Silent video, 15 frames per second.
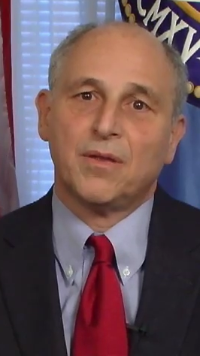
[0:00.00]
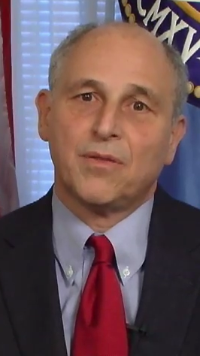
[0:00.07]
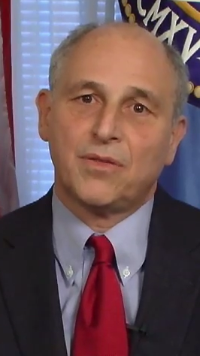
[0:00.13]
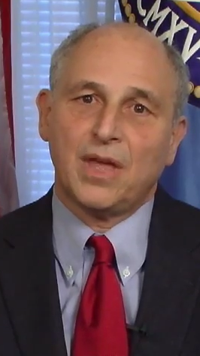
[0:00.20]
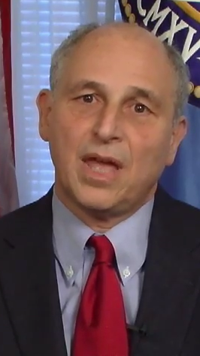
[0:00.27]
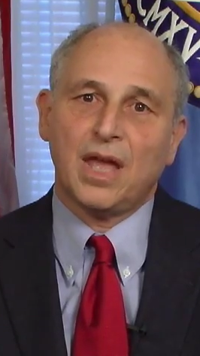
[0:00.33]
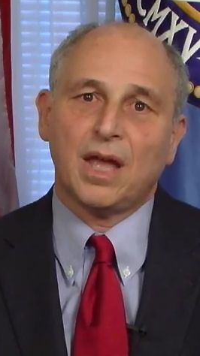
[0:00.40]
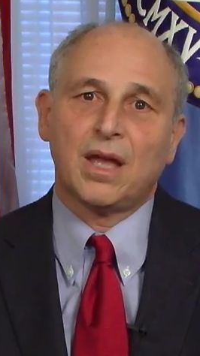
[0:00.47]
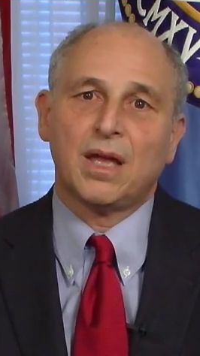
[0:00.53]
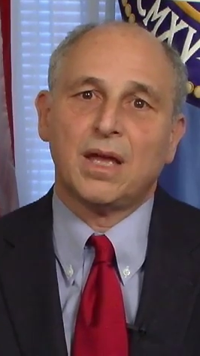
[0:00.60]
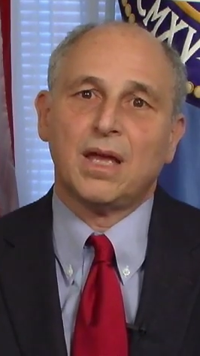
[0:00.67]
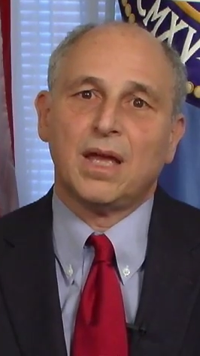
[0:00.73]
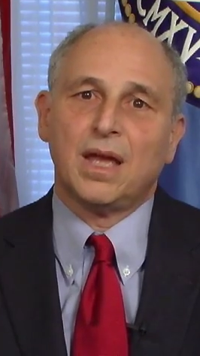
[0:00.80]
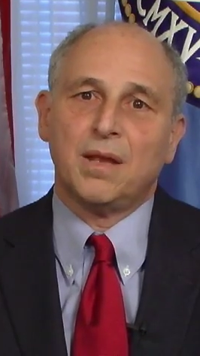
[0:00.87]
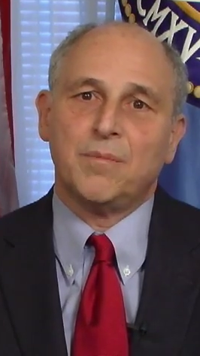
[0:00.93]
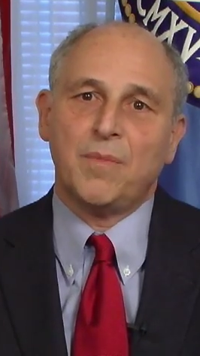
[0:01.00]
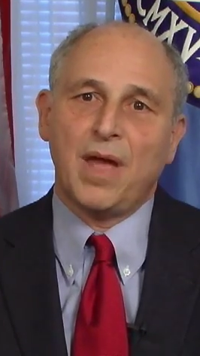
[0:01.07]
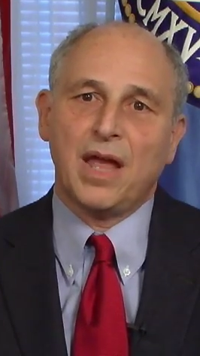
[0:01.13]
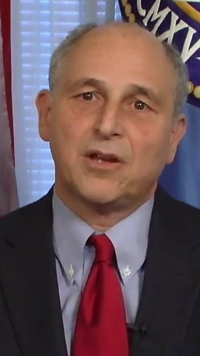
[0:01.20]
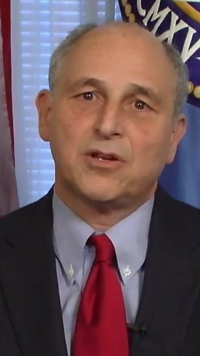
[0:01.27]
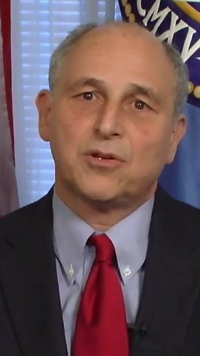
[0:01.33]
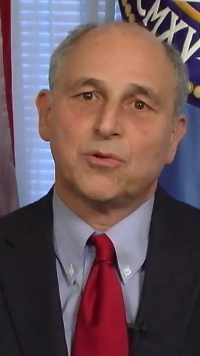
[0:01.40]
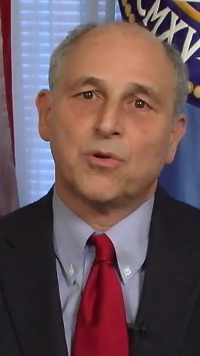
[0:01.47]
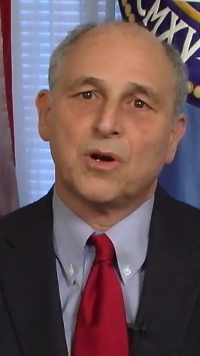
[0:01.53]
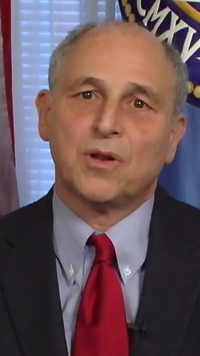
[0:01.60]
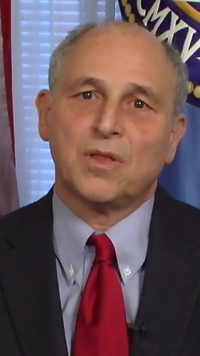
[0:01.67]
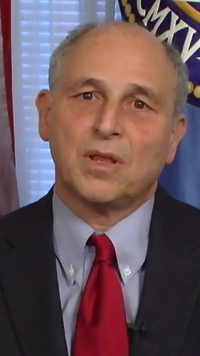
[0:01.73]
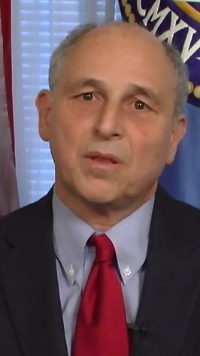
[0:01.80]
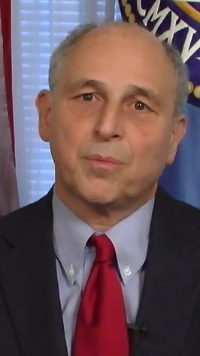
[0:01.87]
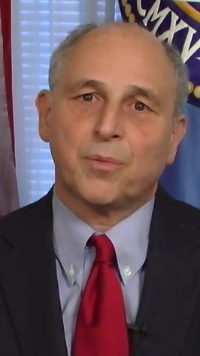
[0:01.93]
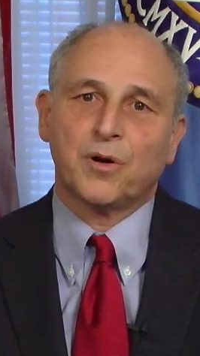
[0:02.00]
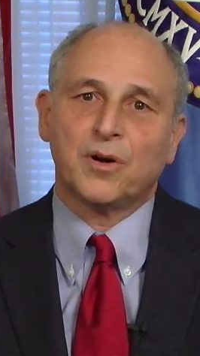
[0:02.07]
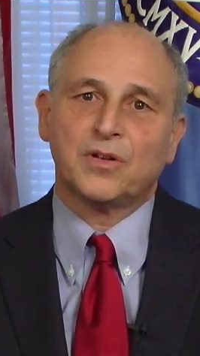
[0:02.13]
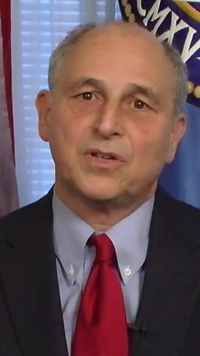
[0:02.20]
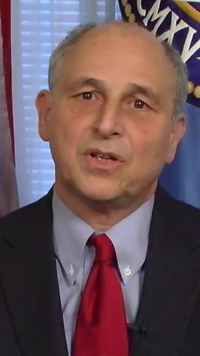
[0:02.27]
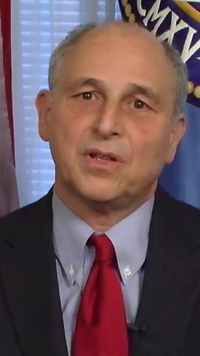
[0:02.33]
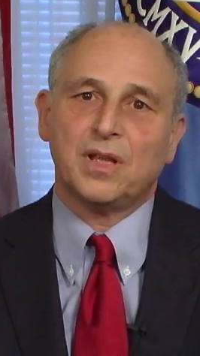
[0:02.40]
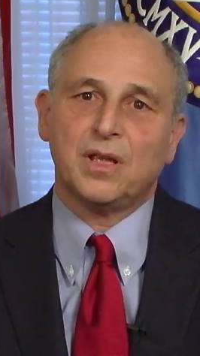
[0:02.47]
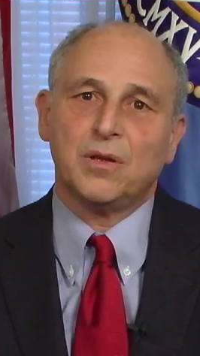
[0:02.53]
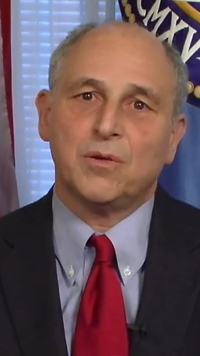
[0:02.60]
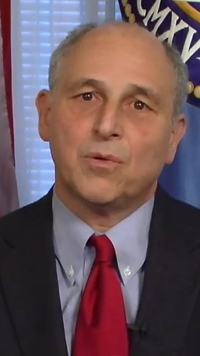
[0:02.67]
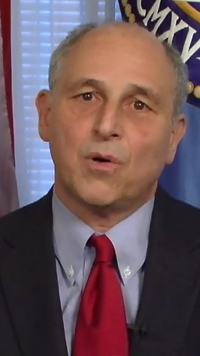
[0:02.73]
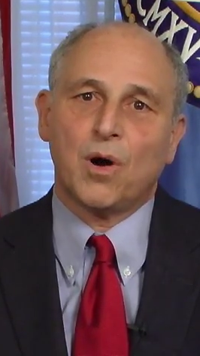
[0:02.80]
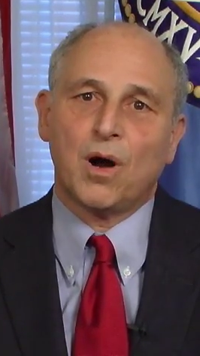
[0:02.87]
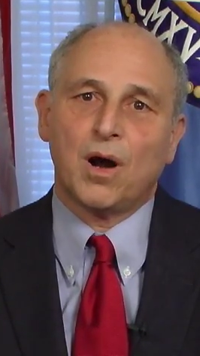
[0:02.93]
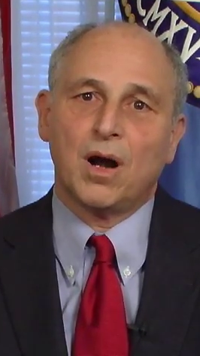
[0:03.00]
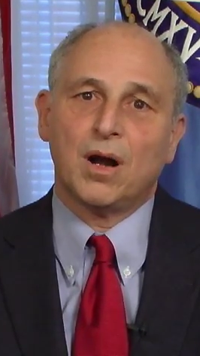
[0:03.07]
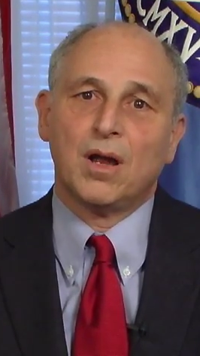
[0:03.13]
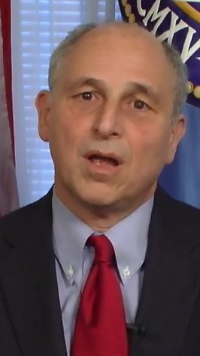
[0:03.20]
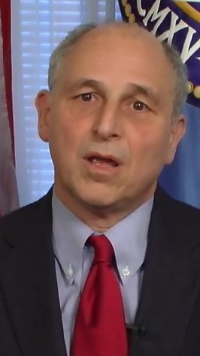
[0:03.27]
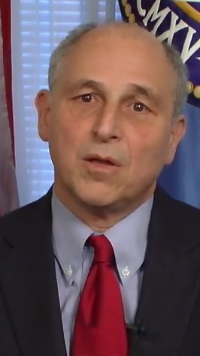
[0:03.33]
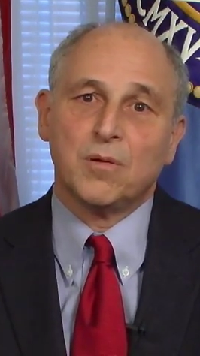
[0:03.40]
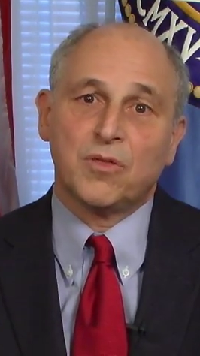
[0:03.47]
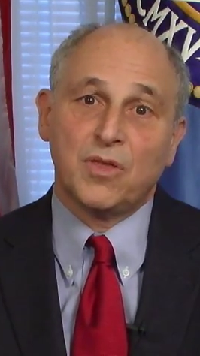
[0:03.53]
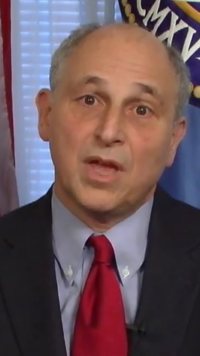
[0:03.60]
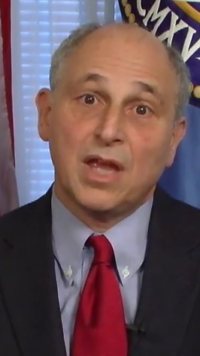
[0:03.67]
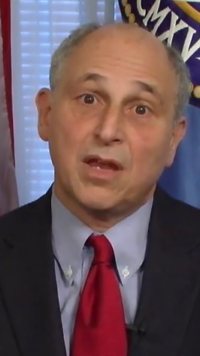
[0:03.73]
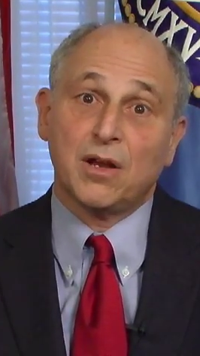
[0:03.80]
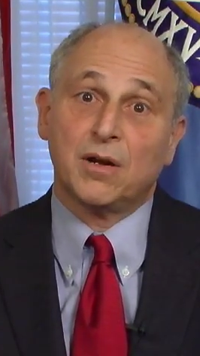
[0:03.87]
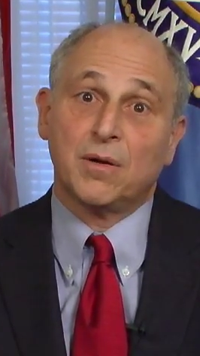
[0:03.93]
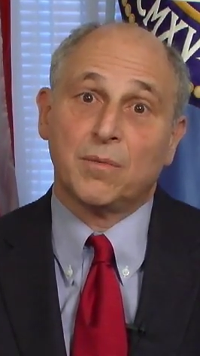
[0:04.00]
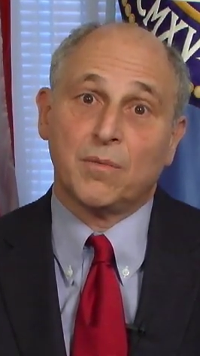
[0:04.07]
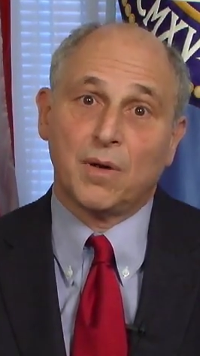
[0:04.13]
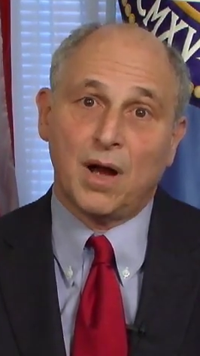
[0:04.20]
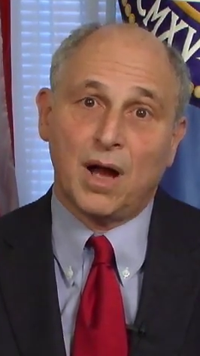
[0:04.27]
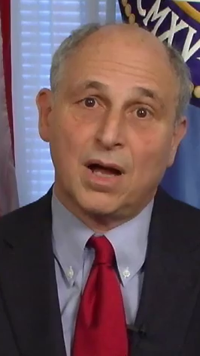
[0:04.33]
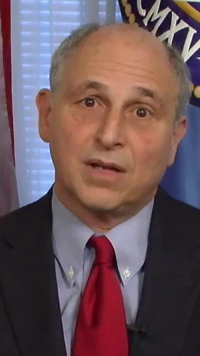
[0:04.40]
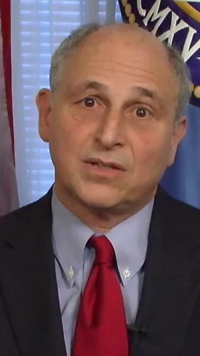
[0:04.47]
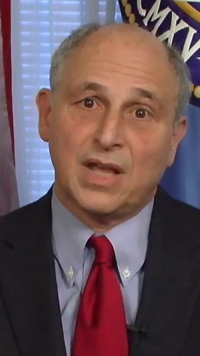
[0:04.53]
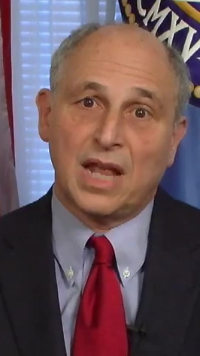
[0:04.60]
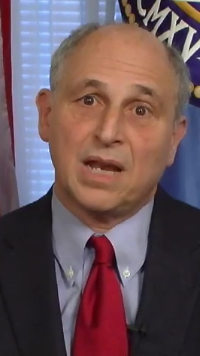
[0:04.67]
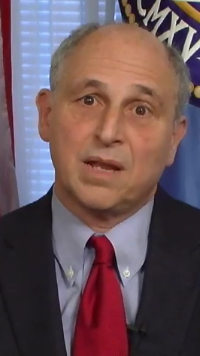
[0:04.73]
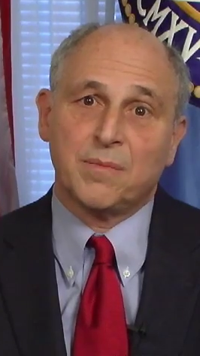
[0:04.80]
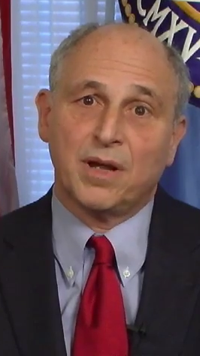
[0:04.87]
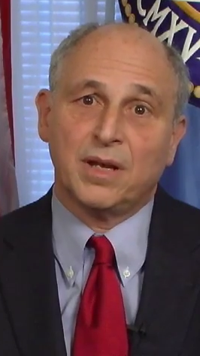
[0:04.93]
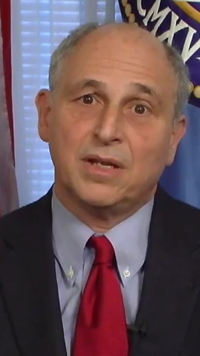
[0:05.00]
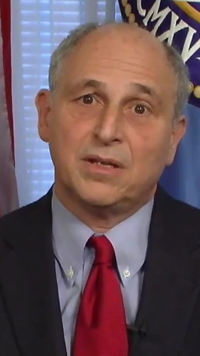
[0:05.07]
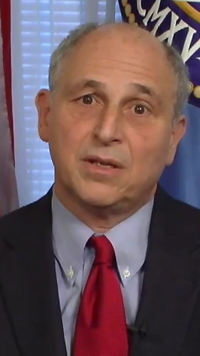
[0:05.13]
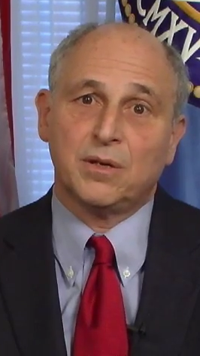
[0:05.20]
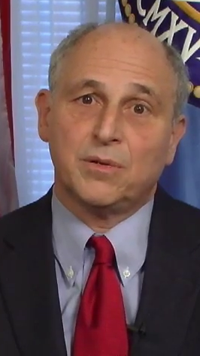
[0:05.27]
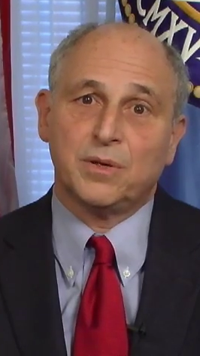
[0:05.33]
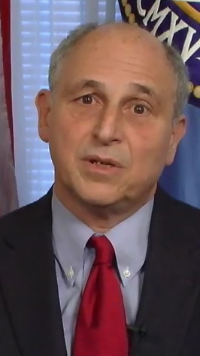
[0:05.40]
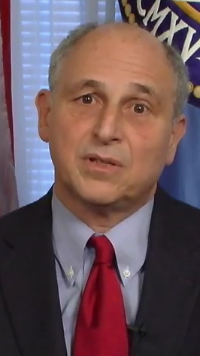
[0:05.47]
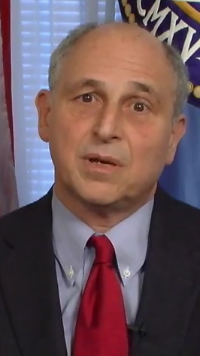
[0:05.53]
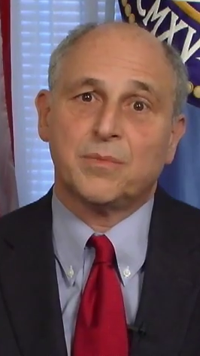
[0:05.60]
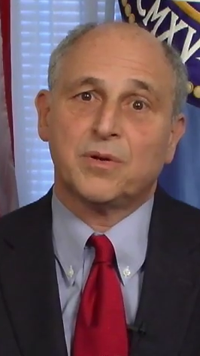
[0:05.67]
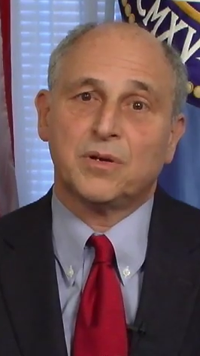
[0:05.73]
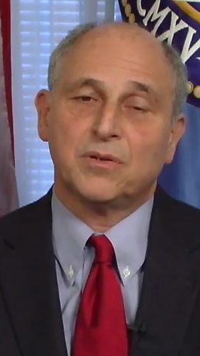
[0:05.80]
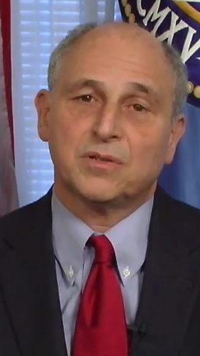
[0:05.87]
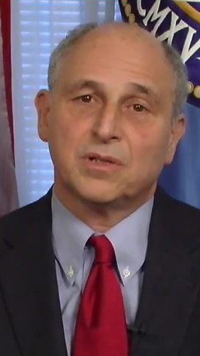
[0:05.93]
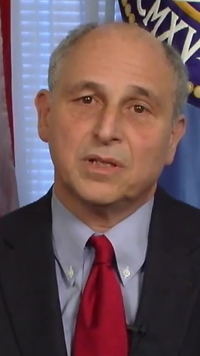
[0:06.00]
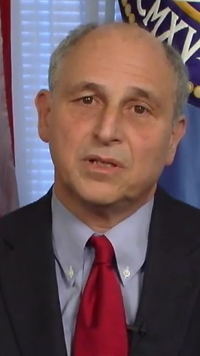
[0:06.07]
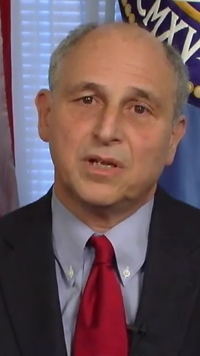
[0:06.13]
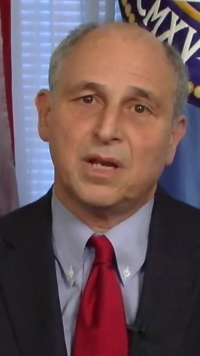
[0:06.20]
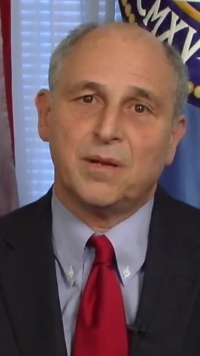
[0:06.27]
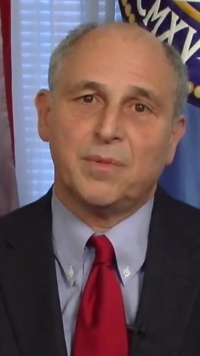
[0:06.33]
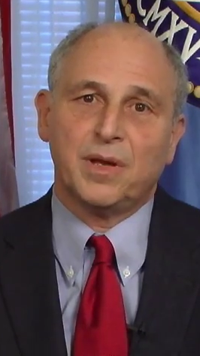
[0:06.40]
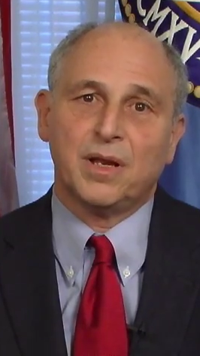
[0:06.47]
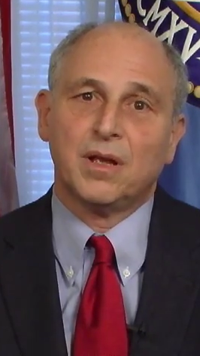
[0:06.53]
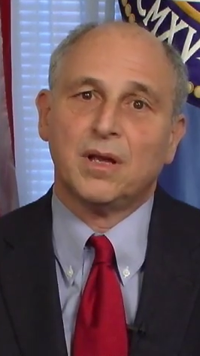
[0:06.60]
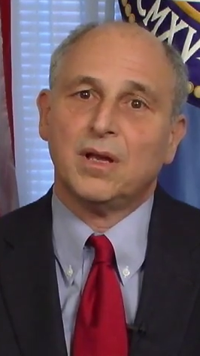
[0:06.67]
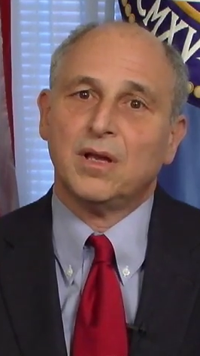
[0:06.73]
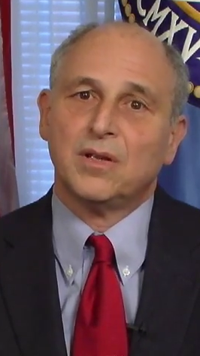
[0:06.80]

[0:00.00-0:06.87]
think, and make sure that the person that you think you're sending money to is someone who's legitimate,